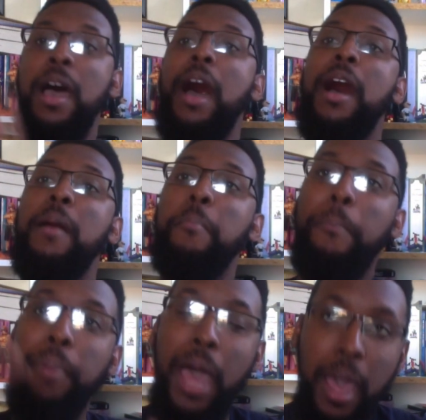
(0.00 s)

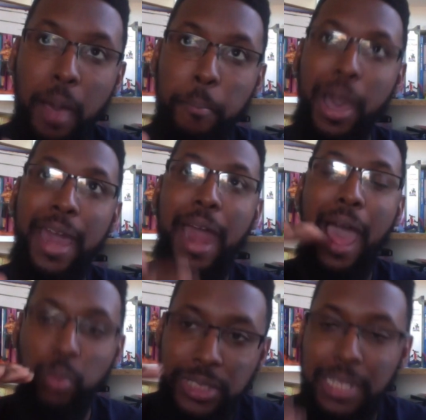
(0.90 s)
But I
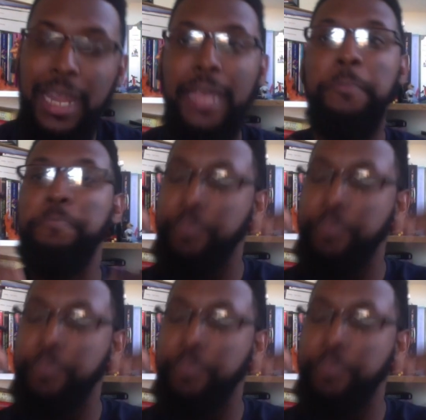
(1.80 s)
will say, like,